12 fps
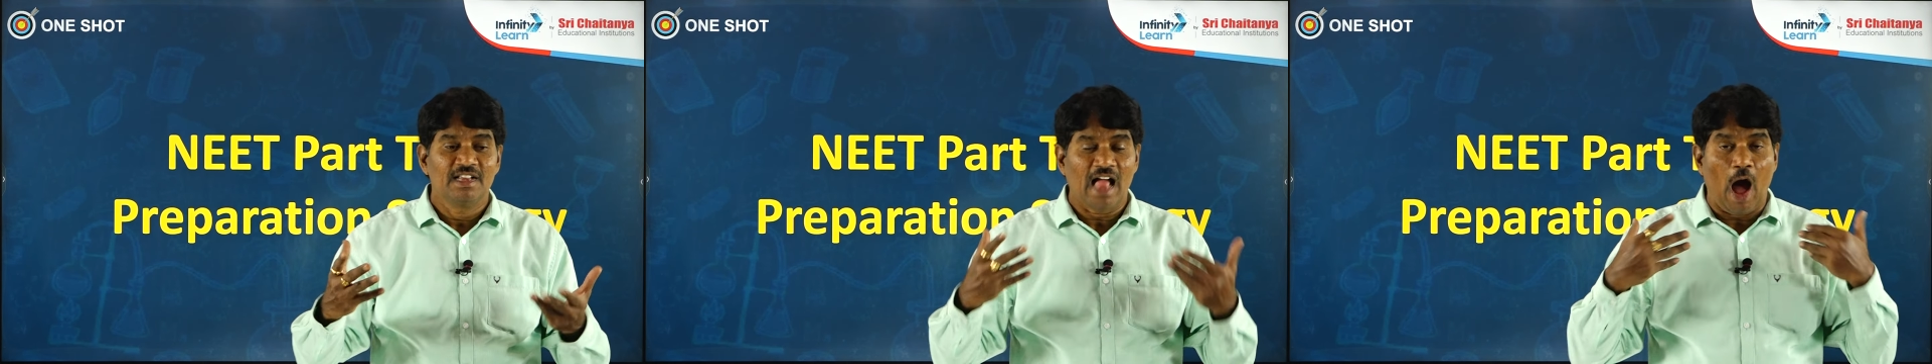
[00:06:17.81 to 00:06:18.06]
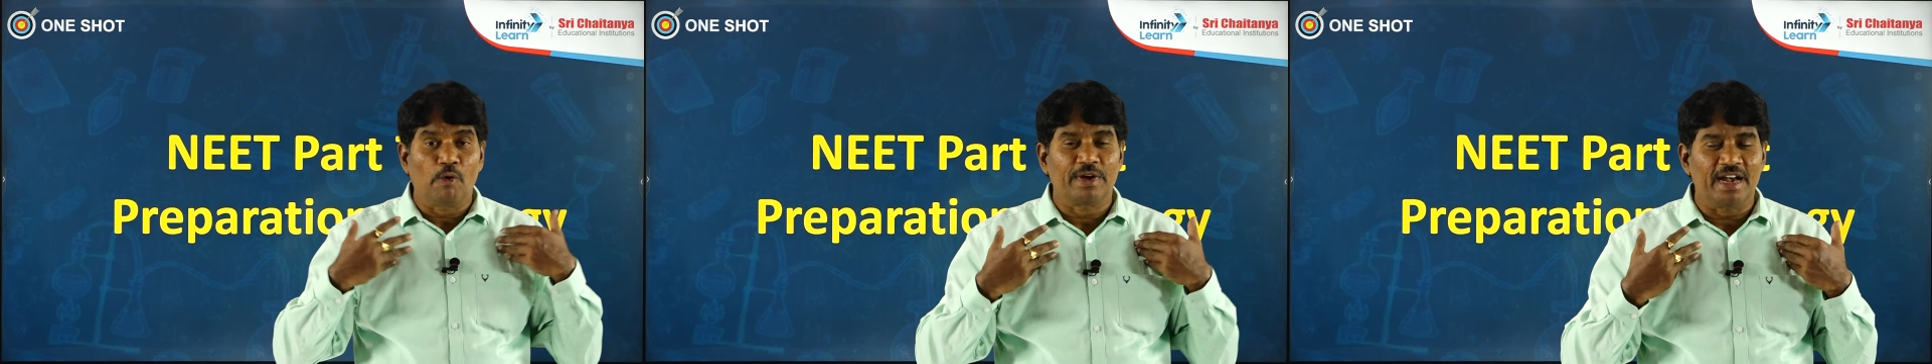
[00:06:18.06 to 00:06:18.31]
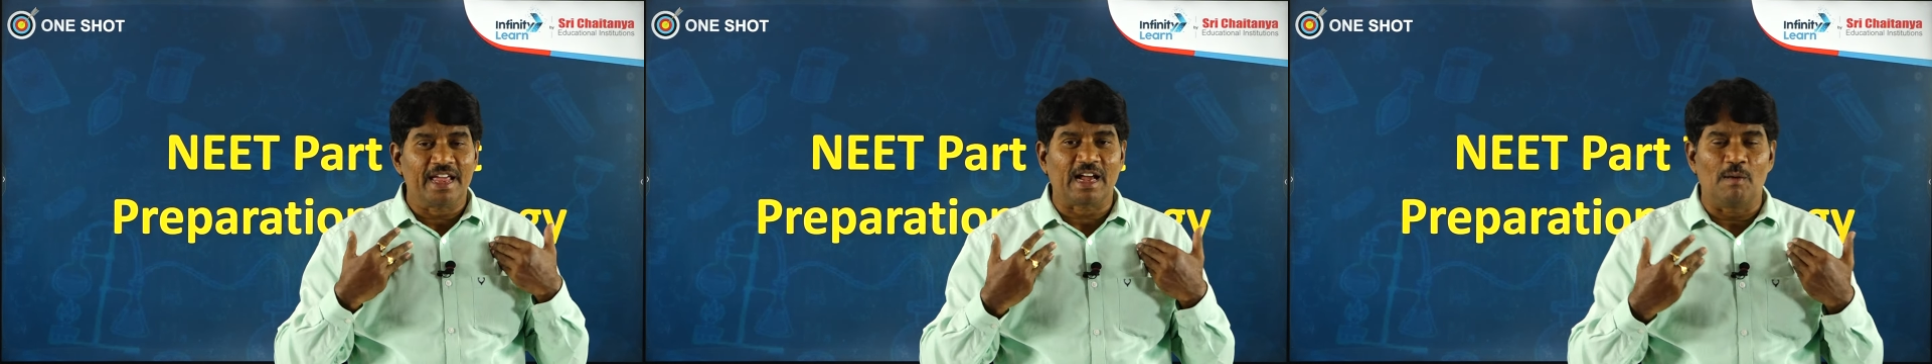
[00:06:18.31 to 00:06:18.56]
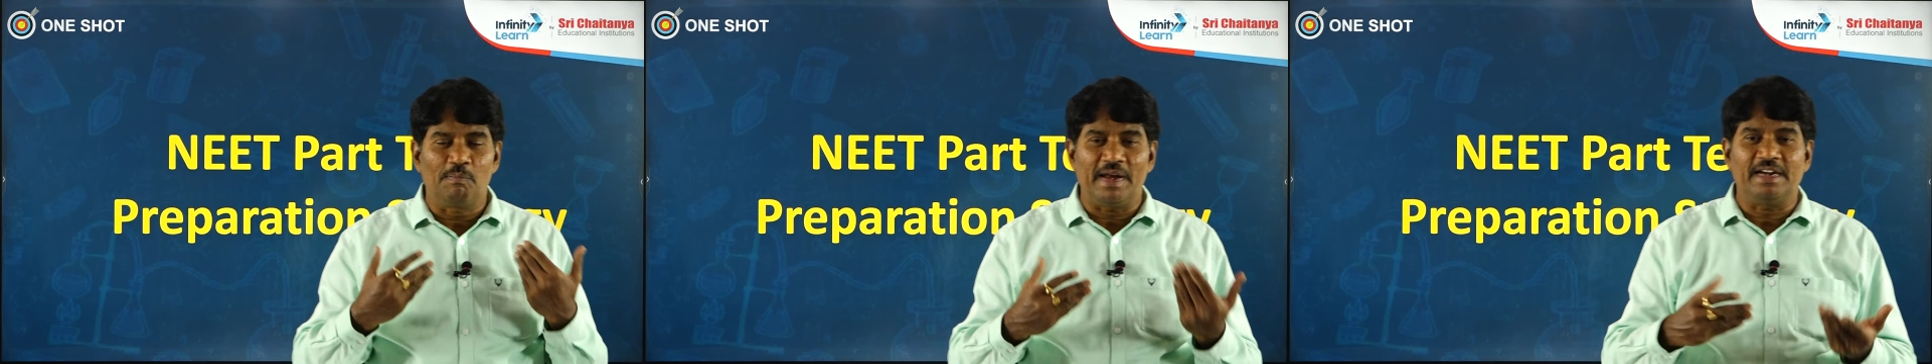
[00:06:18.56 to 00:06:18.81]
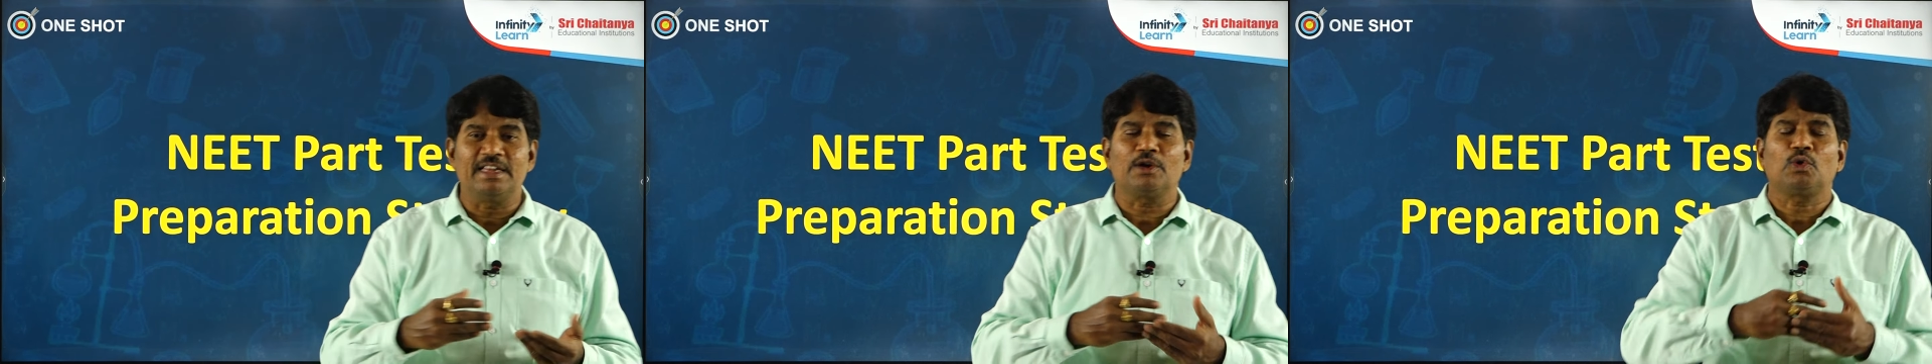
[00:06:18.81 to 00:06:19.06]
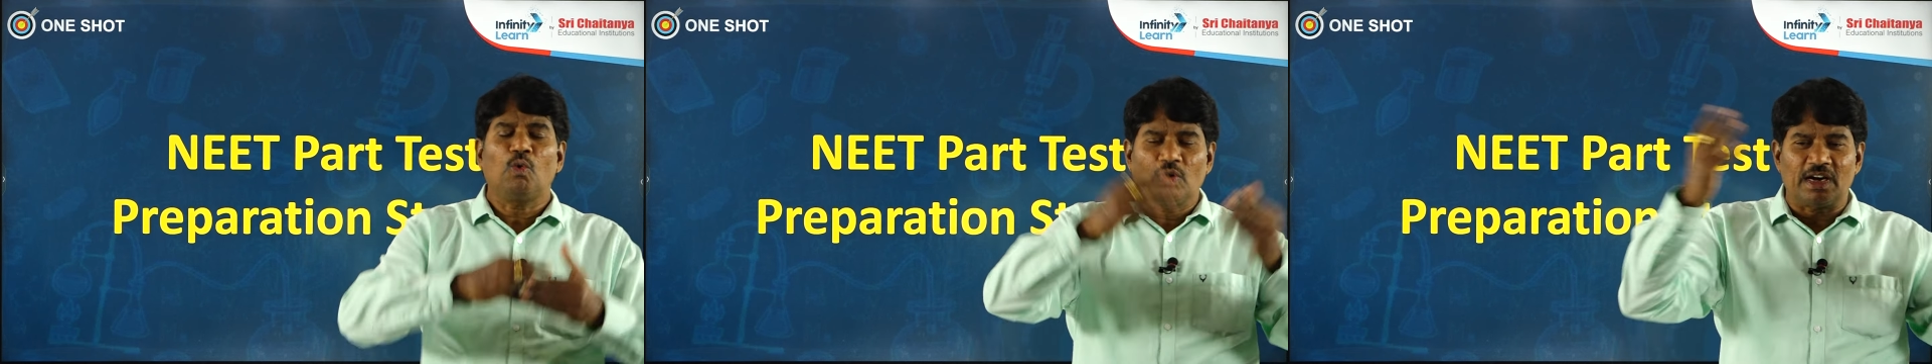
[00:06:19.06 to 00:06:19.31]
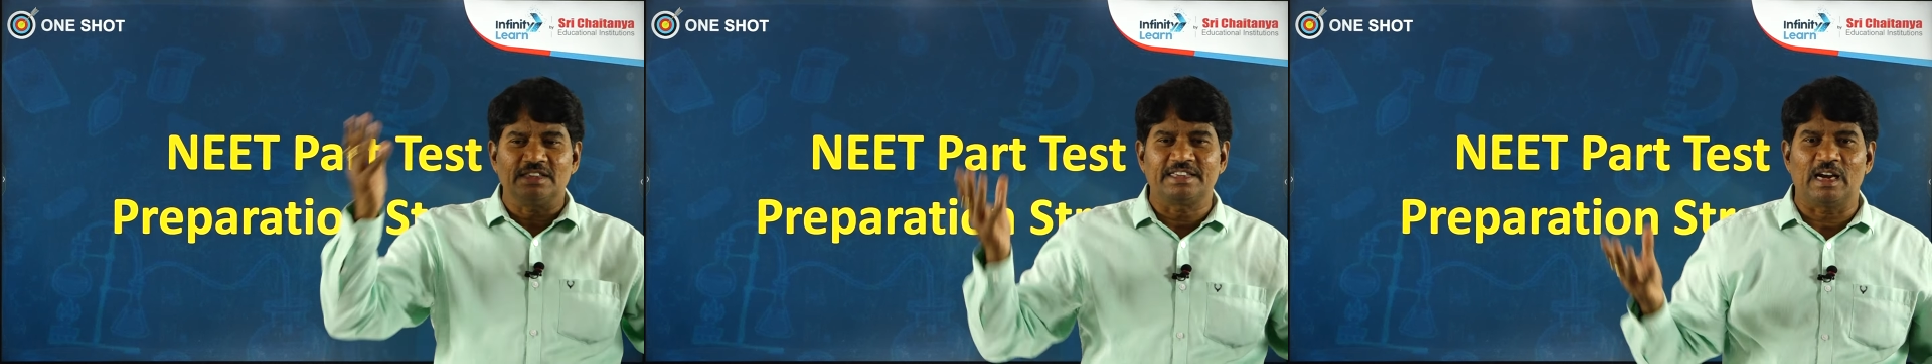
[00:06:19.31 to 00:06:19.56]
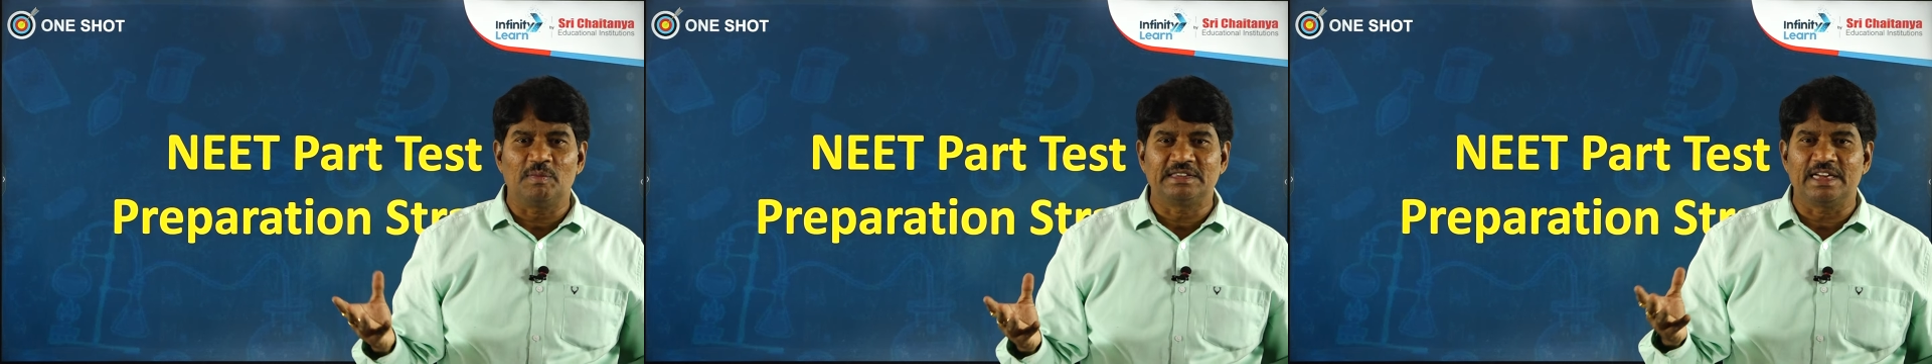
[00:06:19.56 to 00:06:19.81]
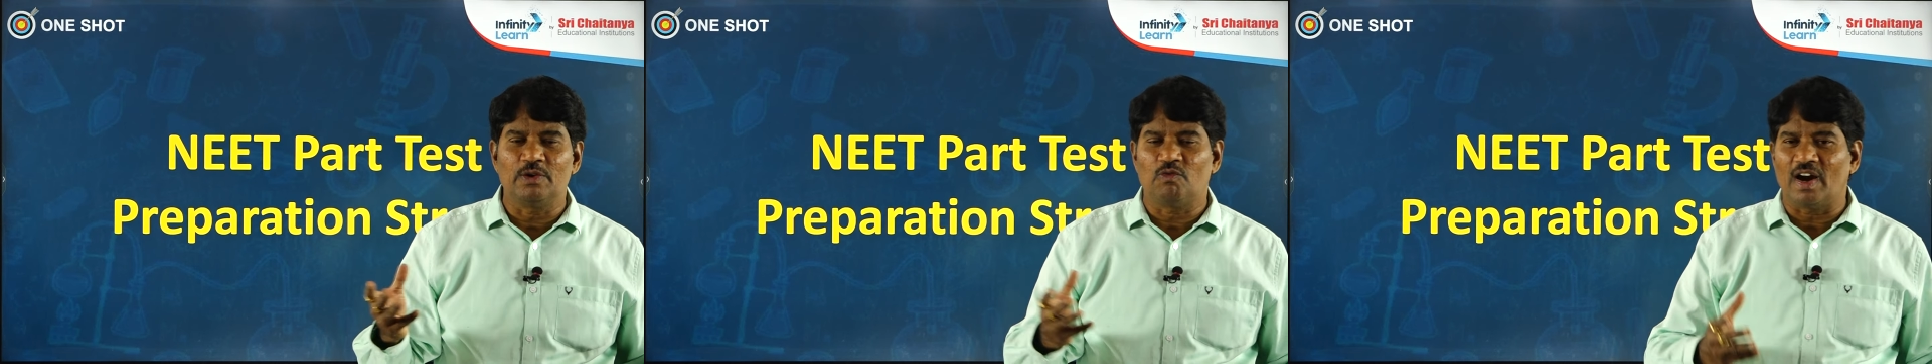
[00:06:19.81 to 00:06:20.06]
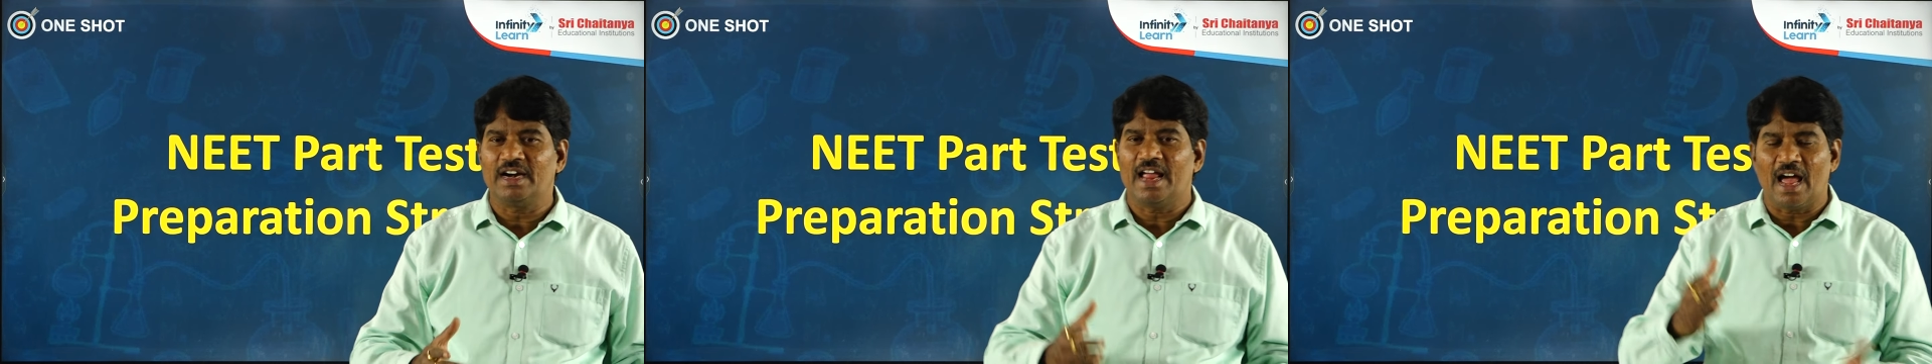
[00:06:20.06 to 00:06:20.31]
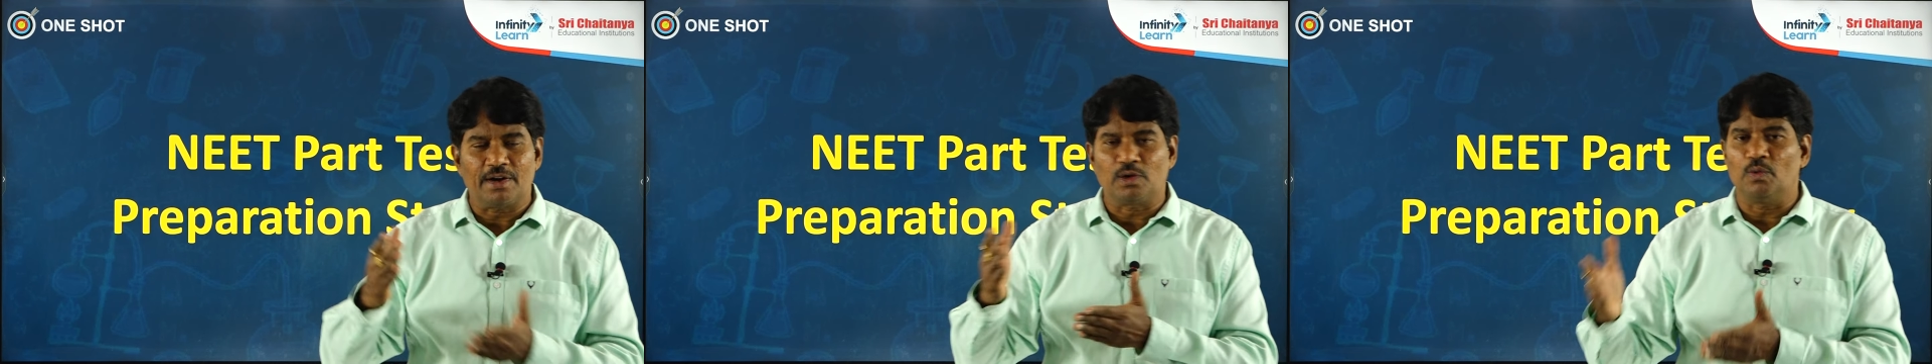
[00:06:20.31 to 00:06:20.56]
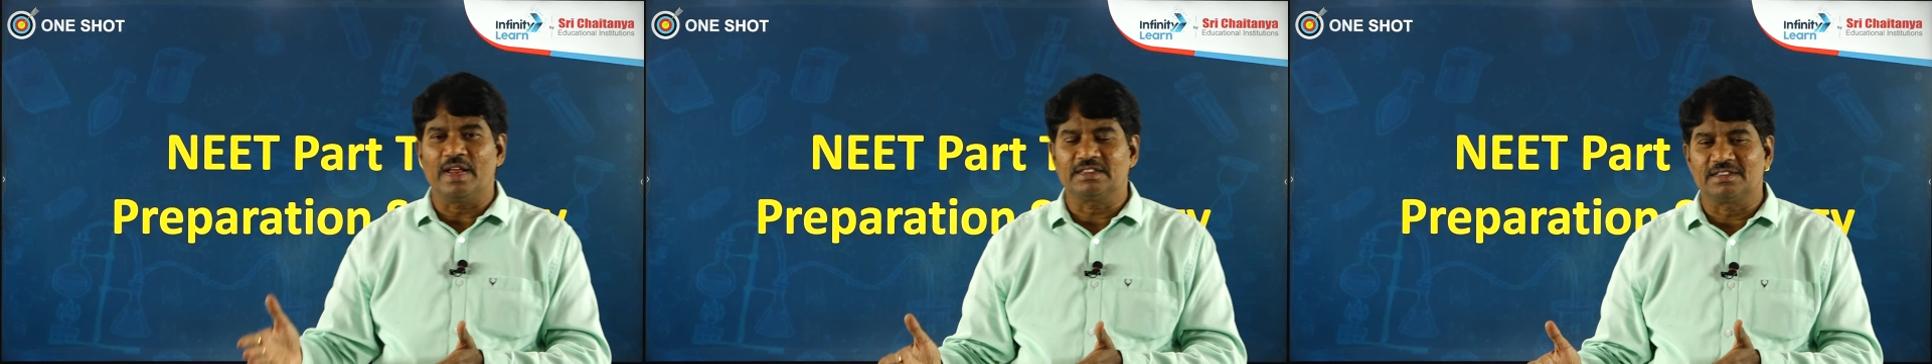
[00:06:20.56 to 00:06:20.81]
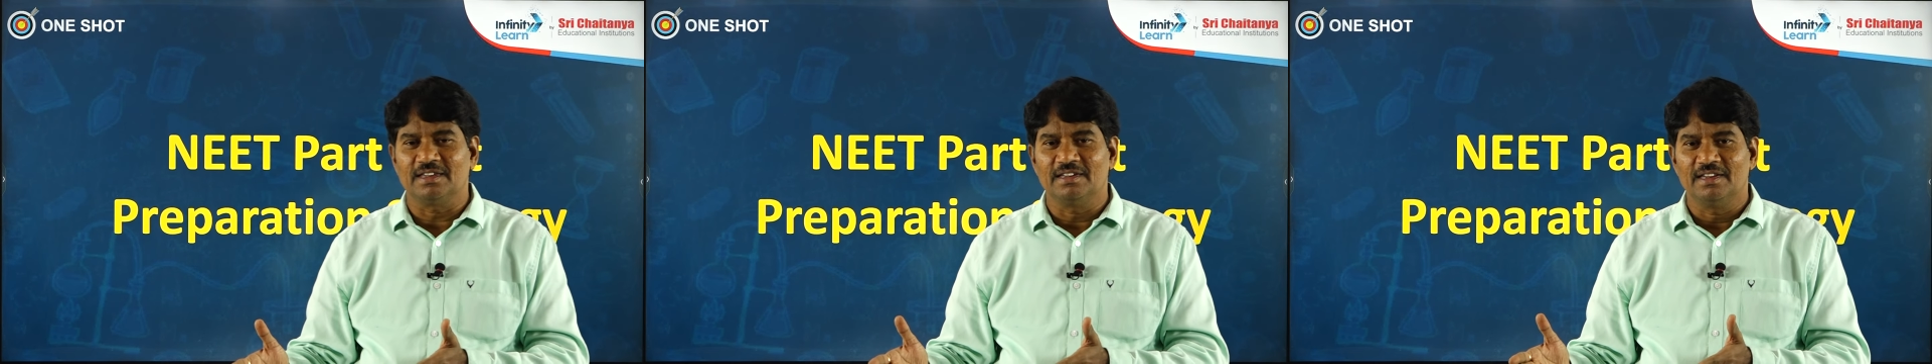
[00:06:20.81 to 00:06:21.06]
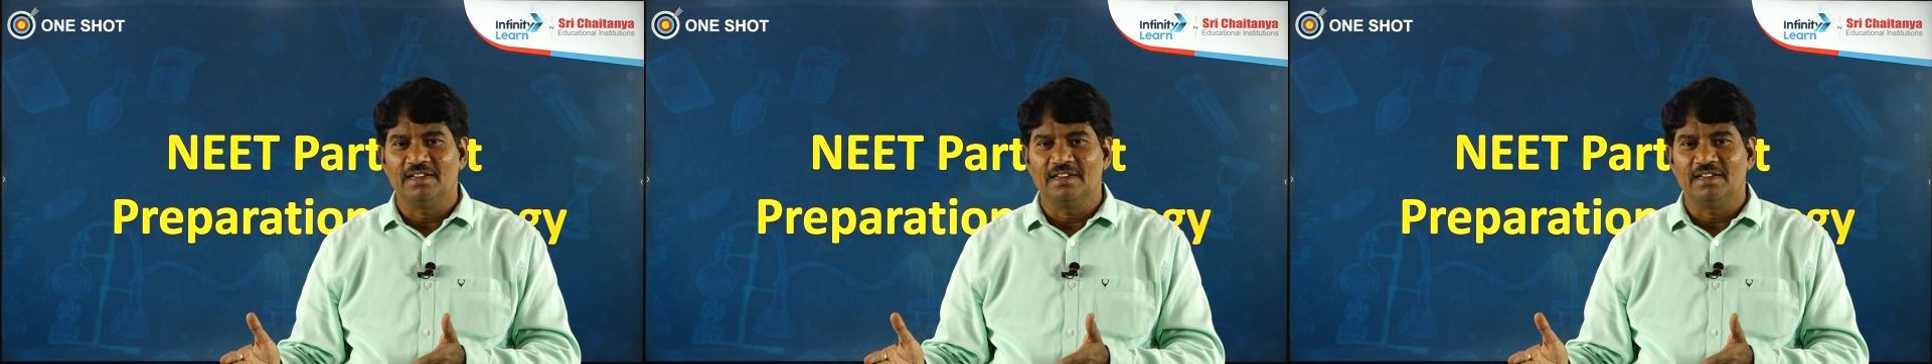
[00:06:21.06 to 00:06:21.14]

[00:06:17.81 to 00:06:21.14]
how can I complete the total syllabus in 1 day or 2 days.